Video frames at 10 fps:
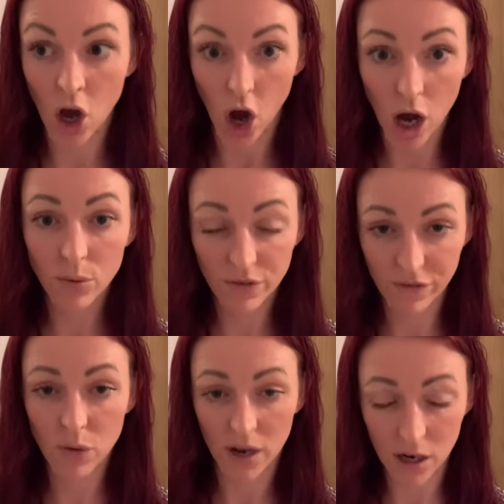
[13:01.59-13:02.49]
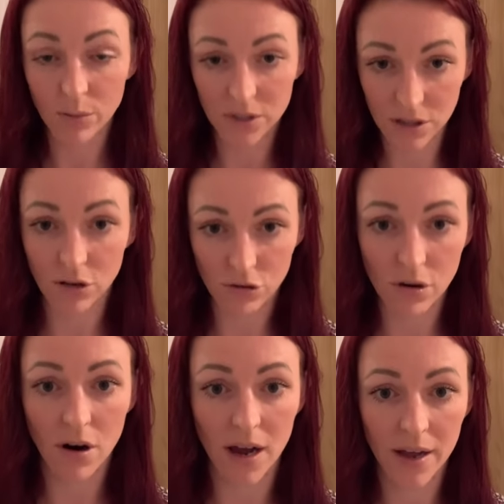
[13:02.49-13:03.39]
i would feel like i was going to
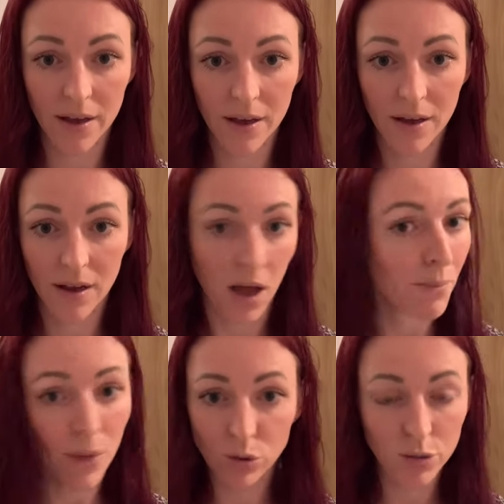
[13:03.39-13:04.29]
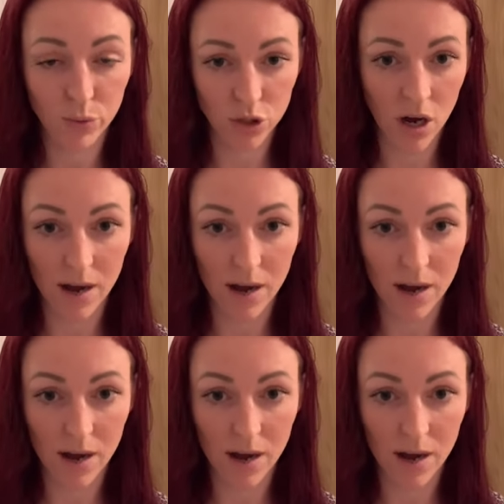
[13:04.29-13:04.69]
cry like multiple times